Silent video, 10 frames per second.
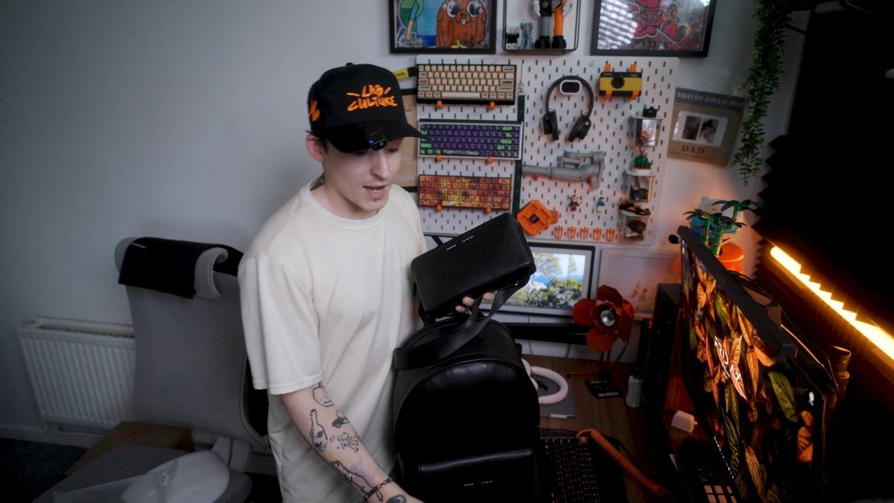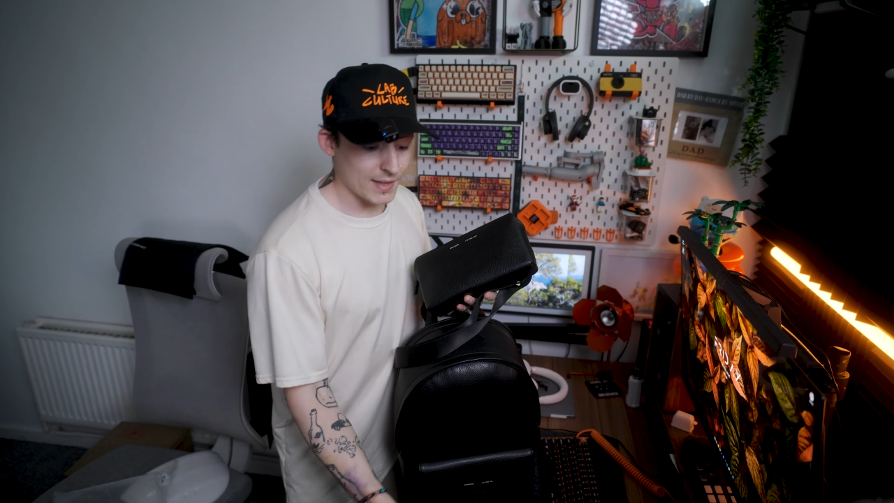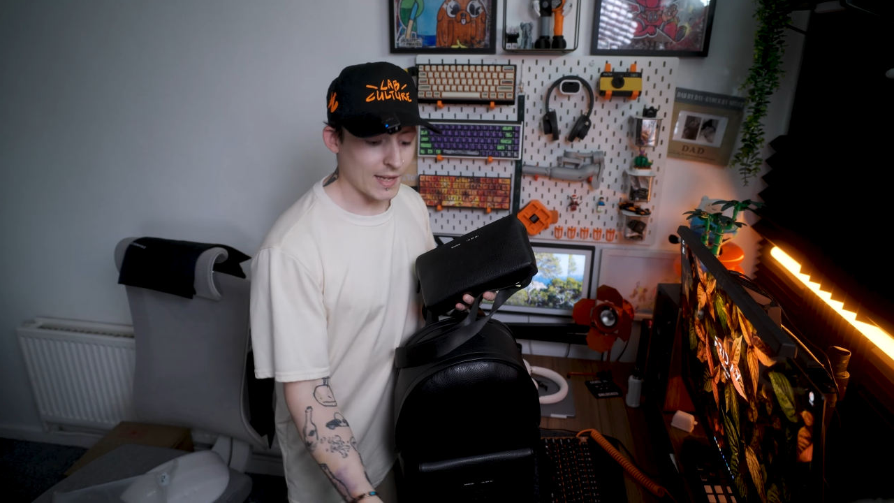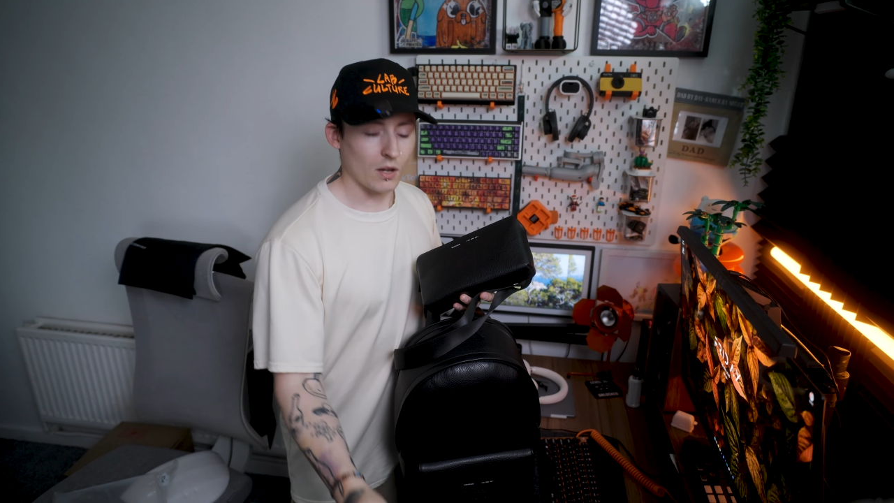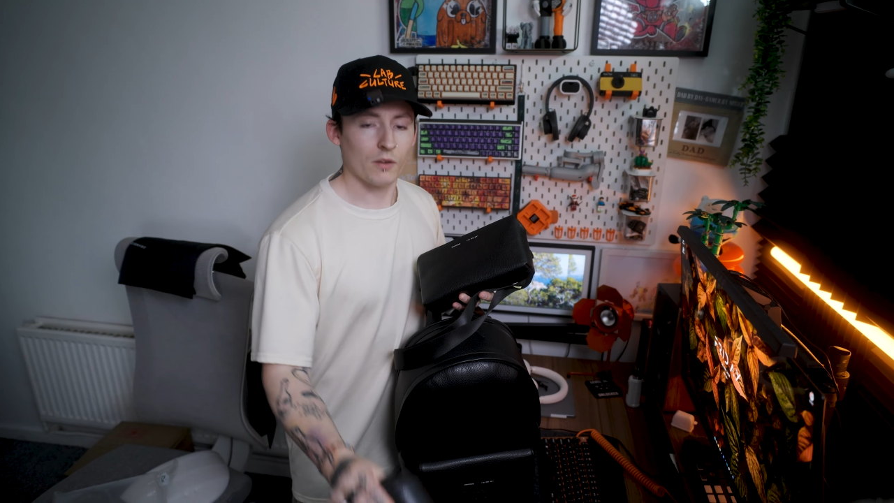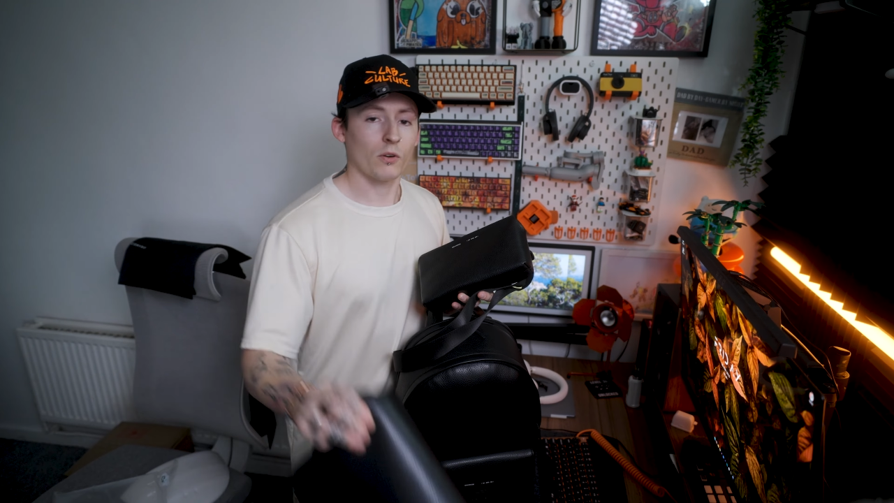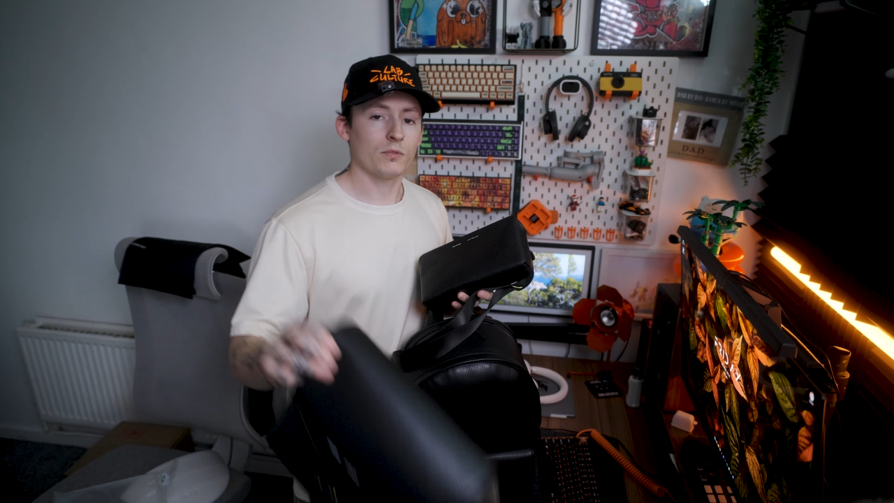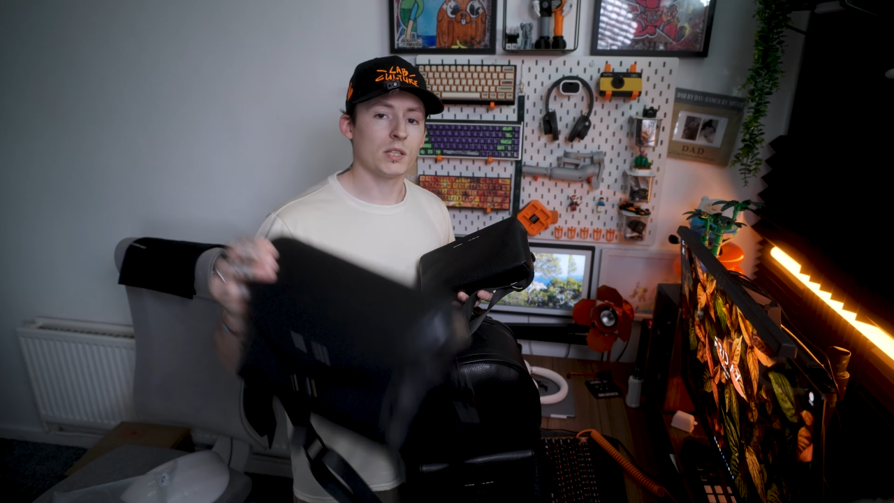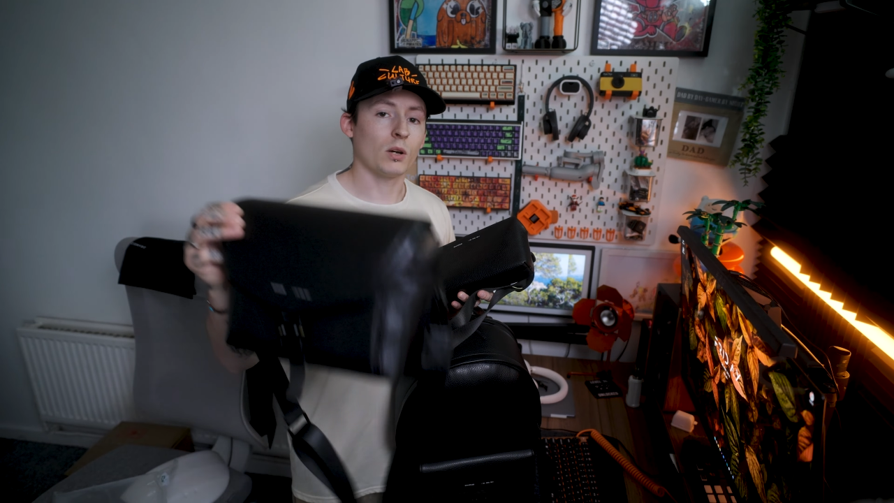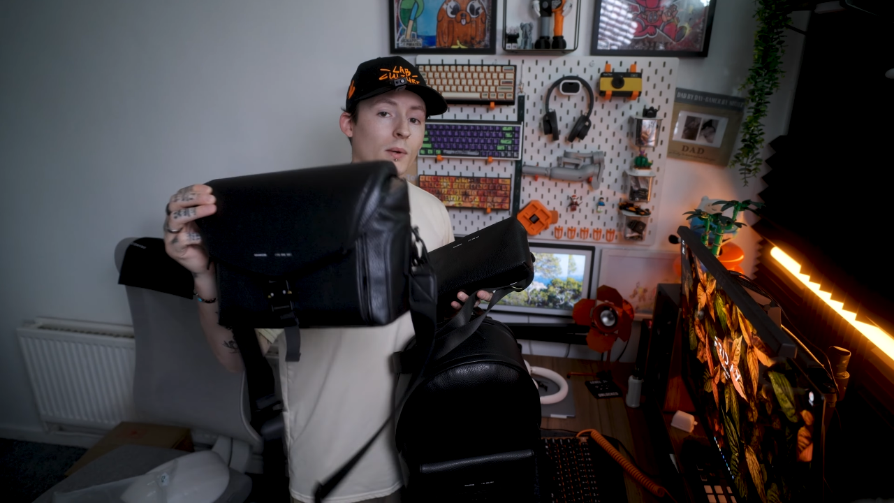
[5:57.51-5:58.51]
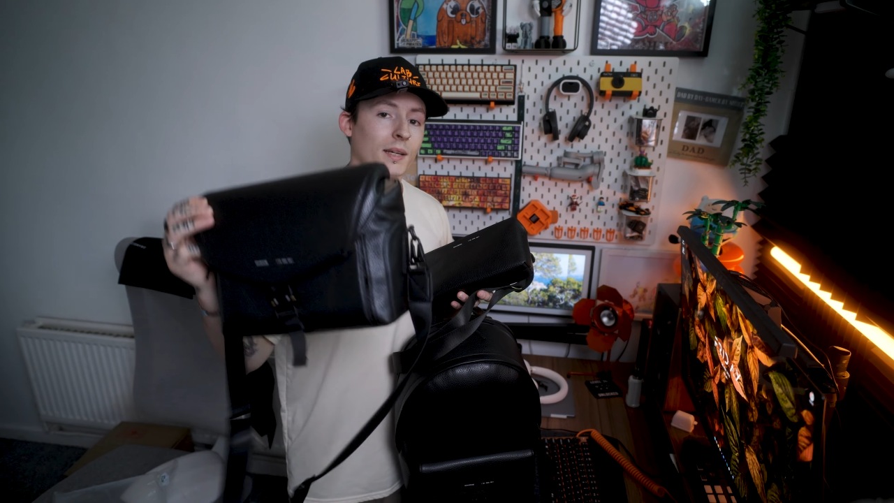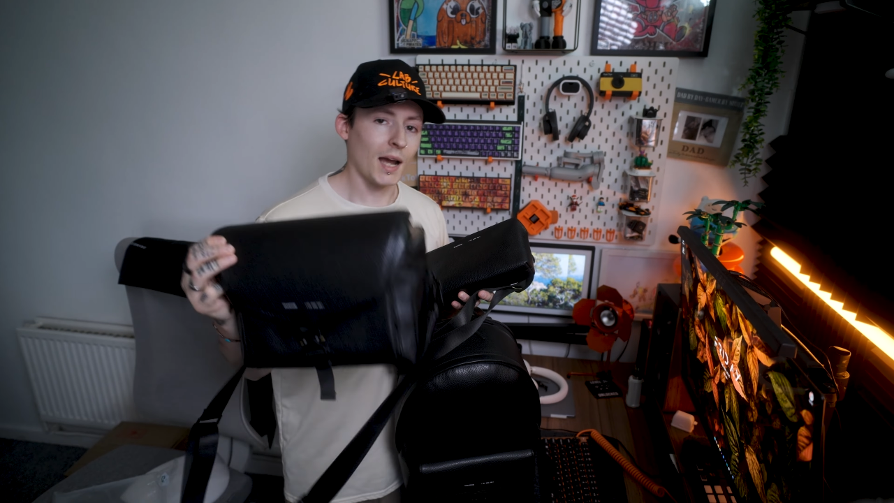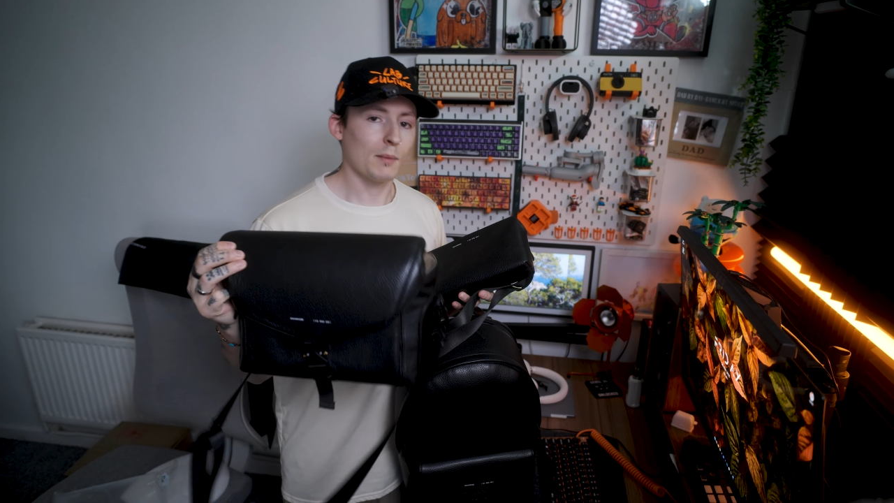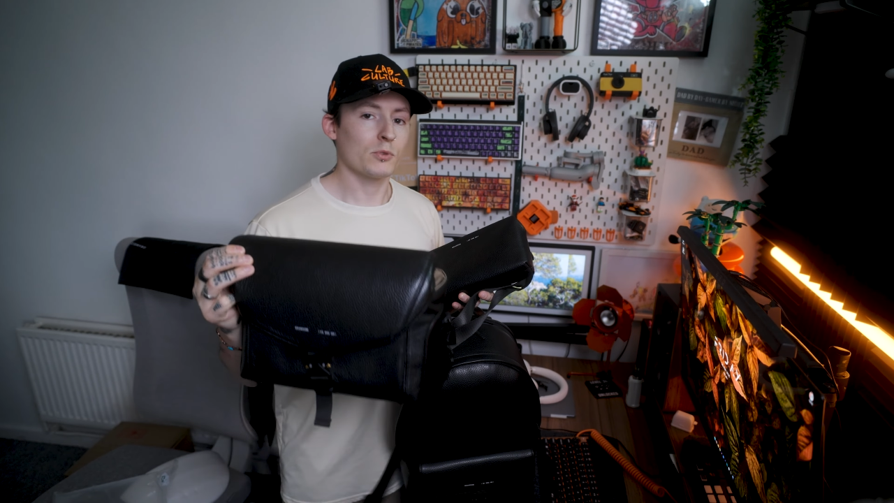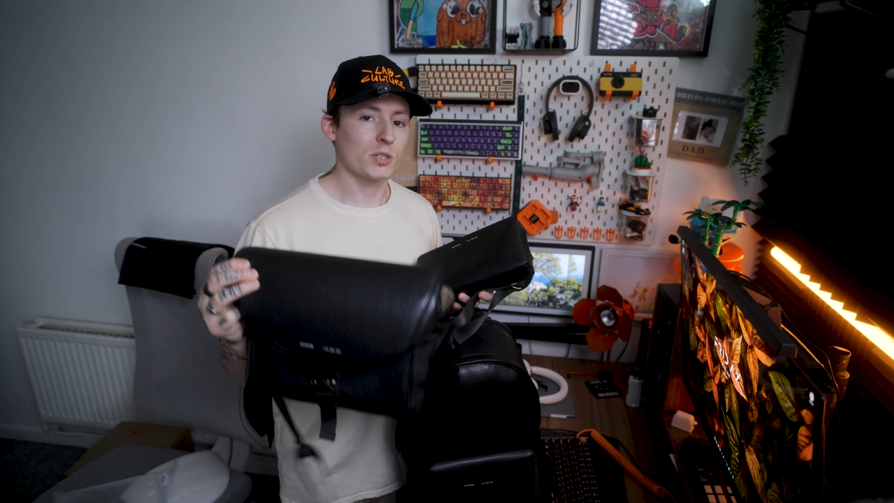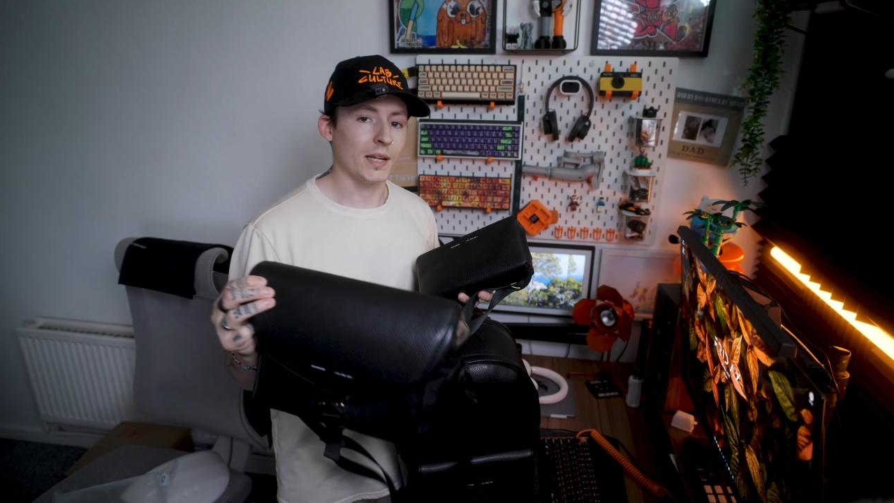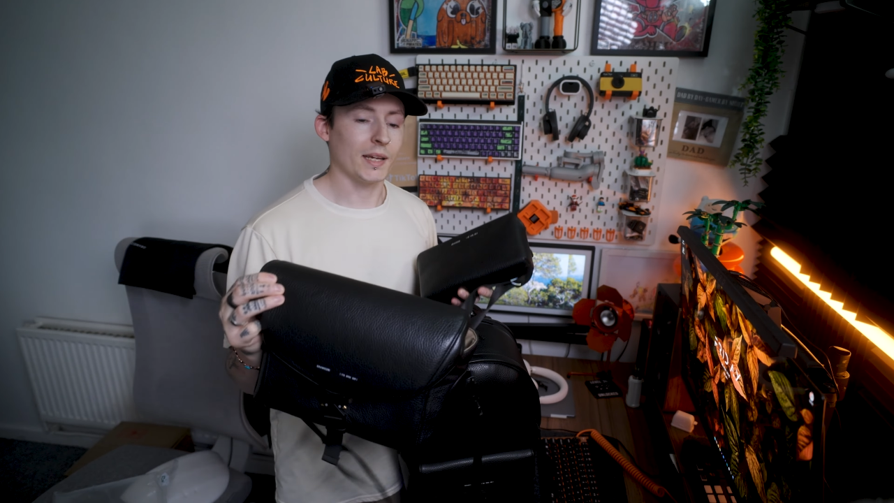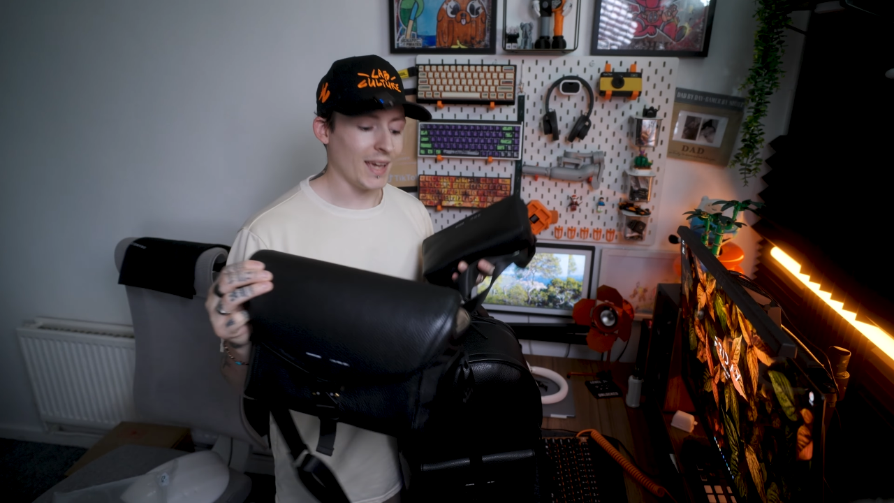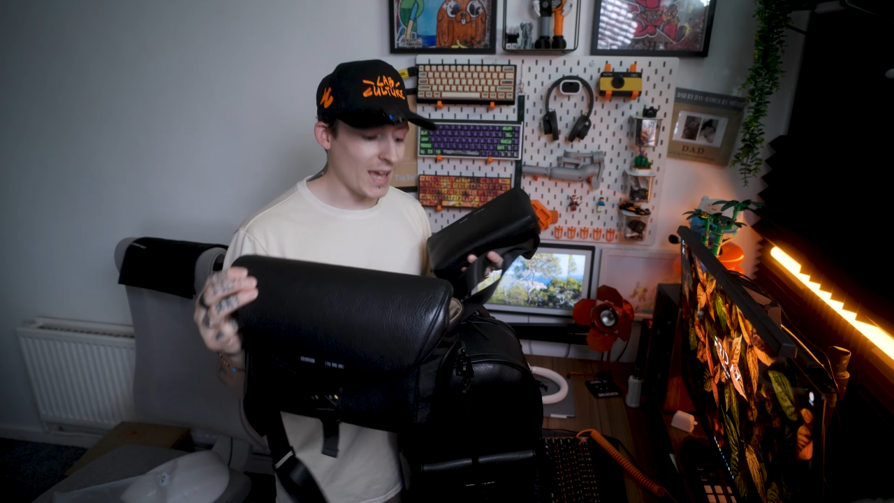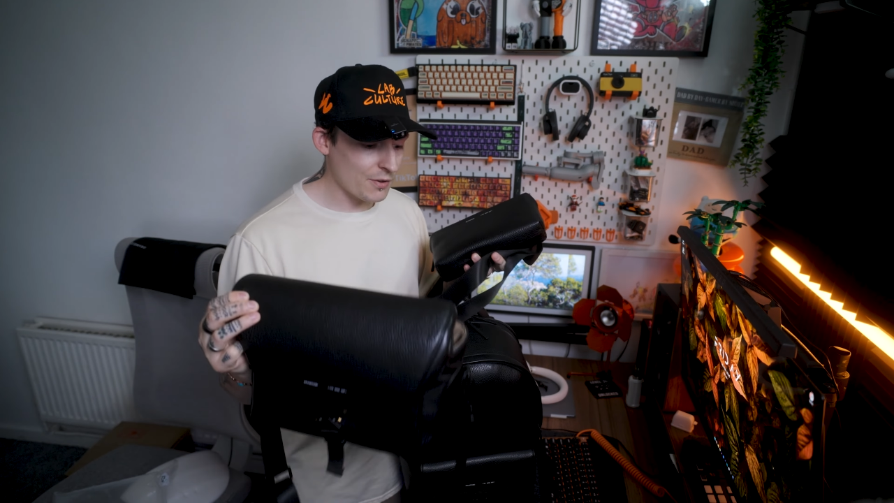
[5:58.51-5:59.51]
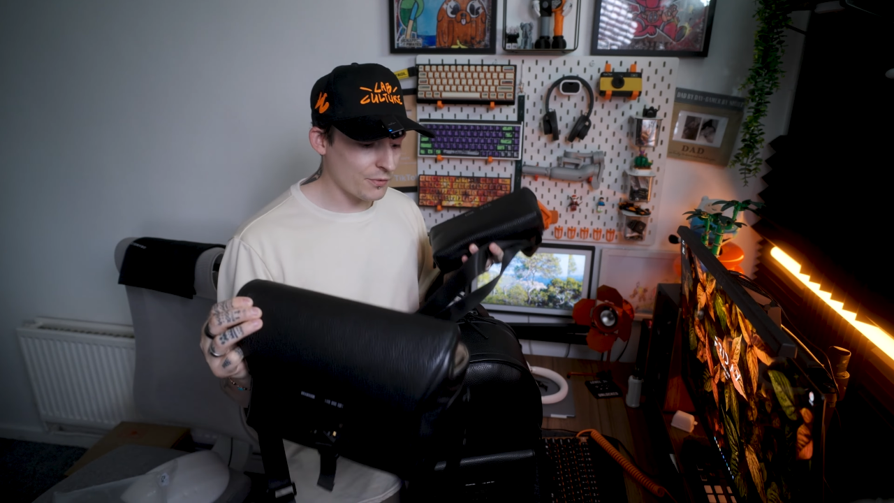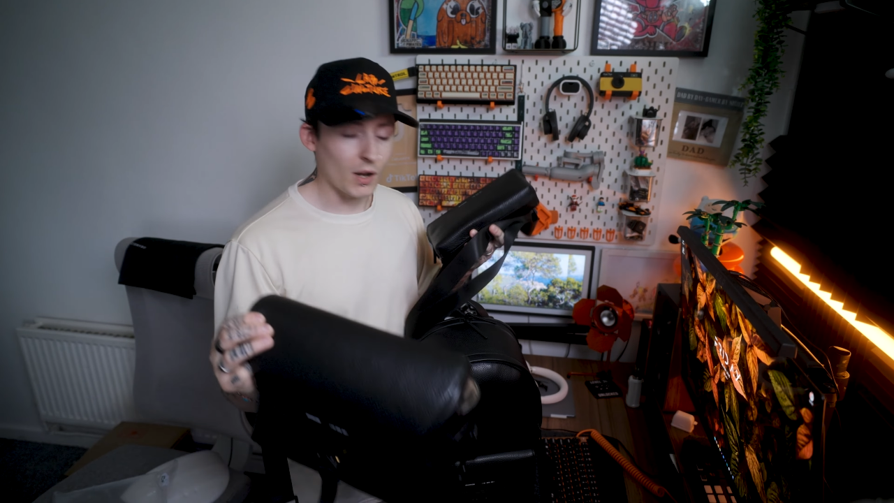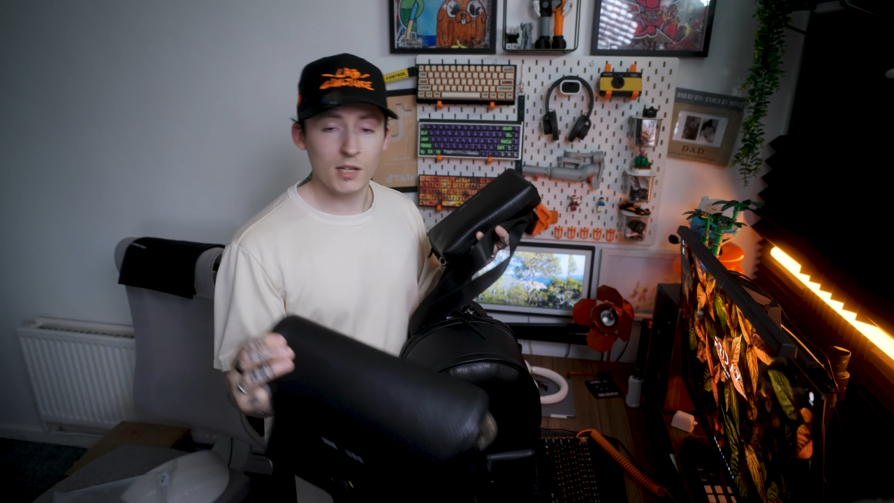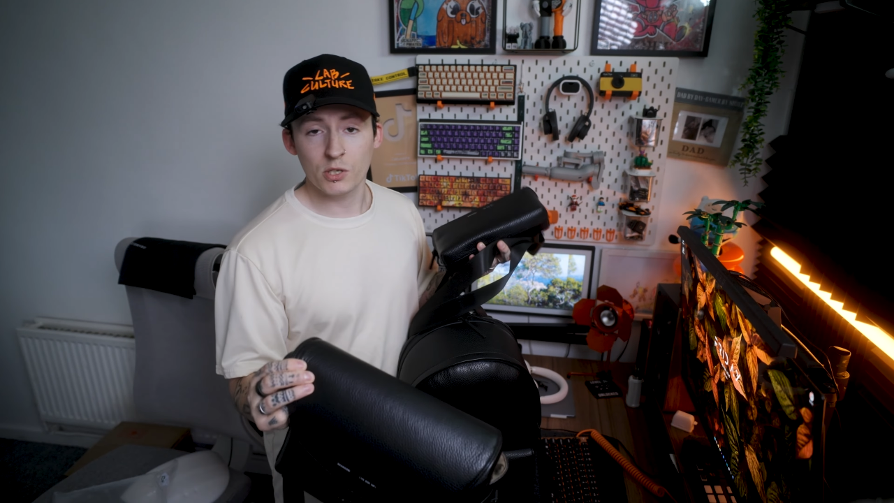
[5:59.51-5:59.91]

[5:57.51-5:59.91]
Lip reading: And then I've obviously got my camera sling if I